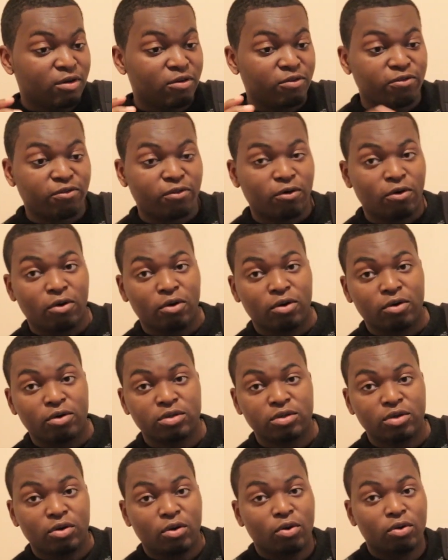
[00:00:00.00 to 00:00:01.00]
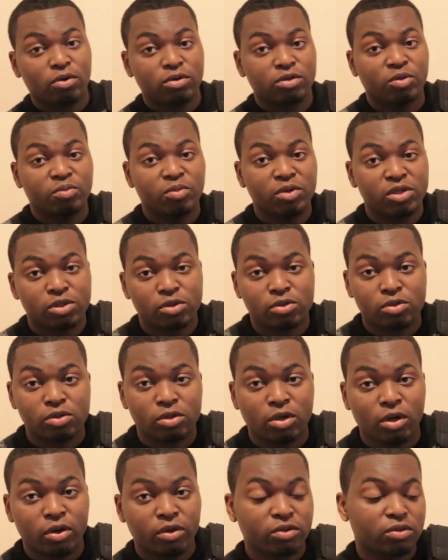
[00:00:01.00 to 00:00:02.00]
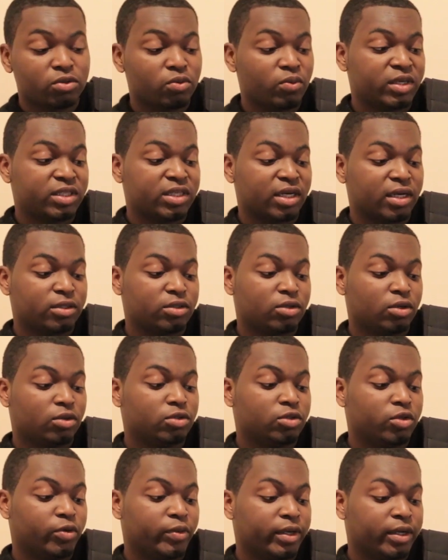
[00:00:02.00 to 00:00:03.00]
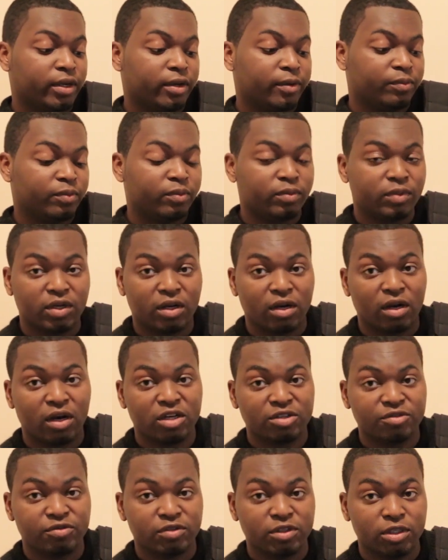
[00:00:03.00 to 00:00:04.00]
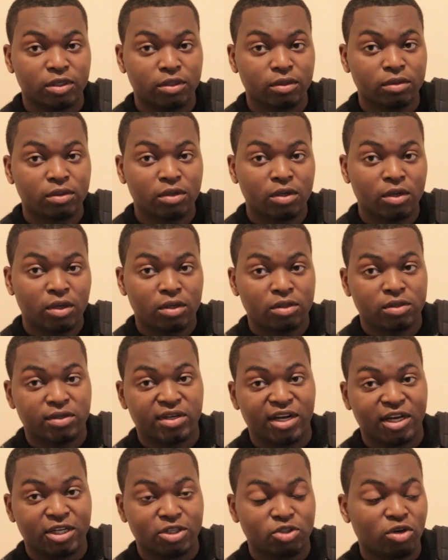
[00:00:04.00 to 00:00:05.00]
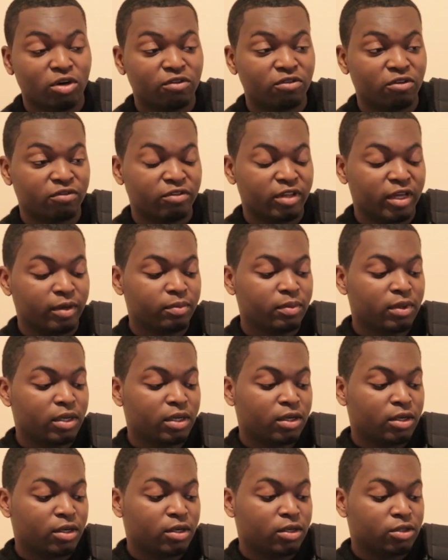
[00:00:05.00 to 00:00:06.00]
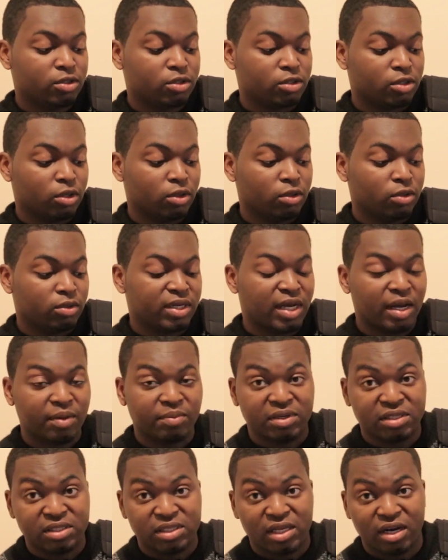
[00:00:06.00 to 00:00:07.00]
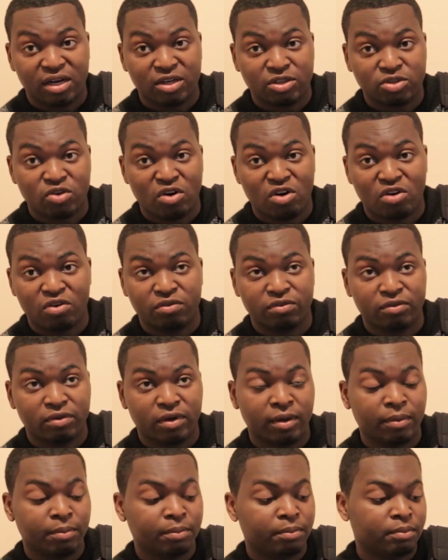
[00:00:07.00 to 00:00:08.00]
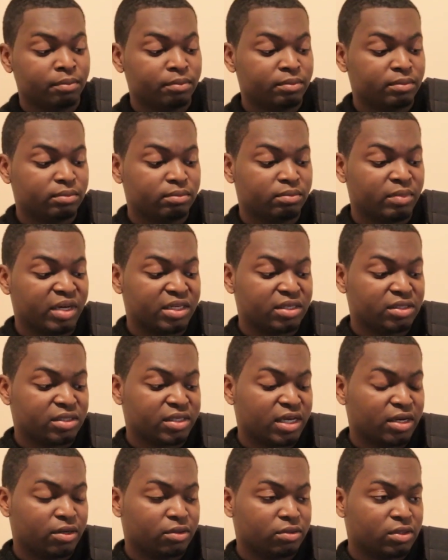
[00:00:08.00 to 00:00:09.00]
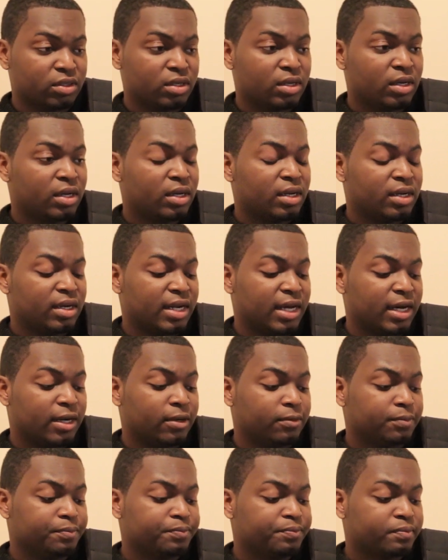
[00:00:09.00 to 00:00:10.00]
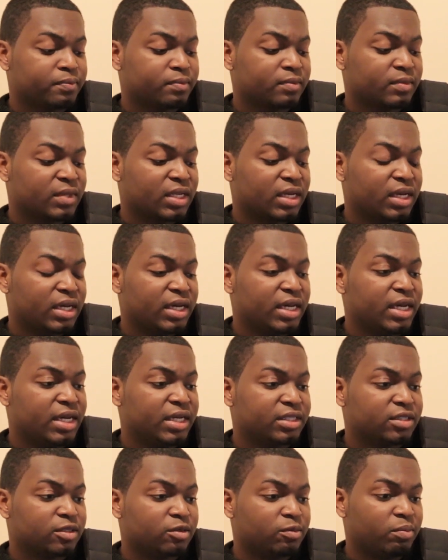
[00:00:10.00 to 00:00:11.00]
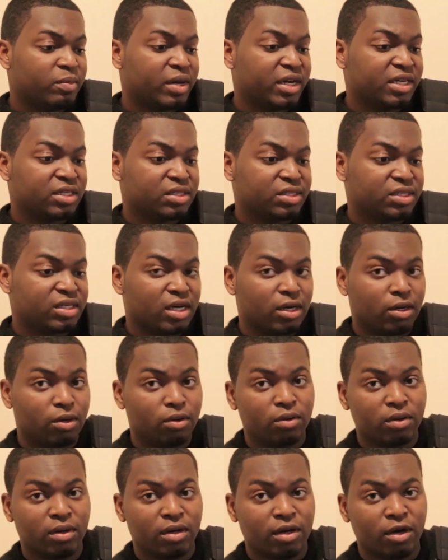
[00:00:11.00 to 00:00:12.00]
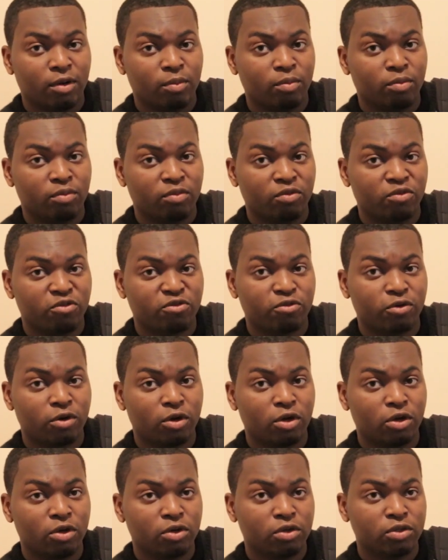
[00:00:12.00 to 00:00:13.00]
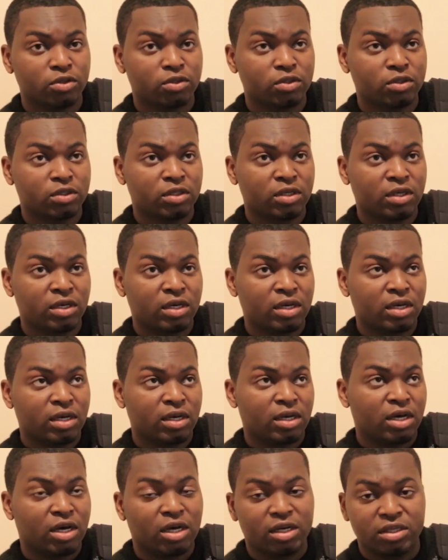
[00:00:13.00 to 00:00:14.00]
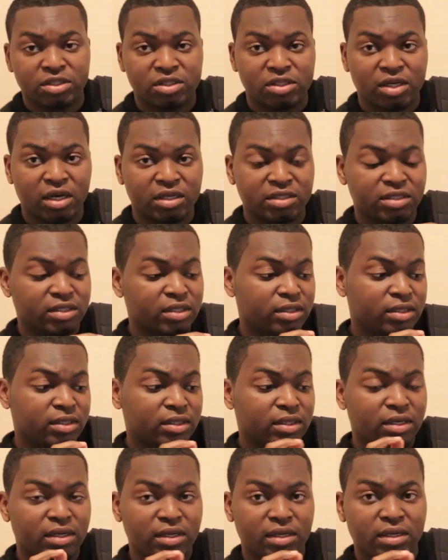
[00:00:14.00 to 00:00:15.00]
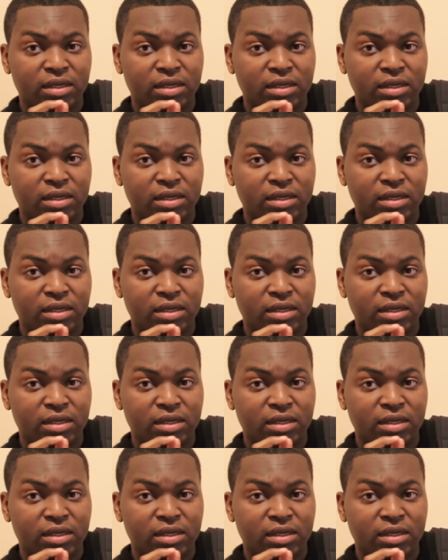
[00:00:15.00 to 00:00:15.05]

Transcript: for all the musical notes which I told you in the last video, so there are 12 of them. So that means there are 12 major scales. Now each major scale follows a certain,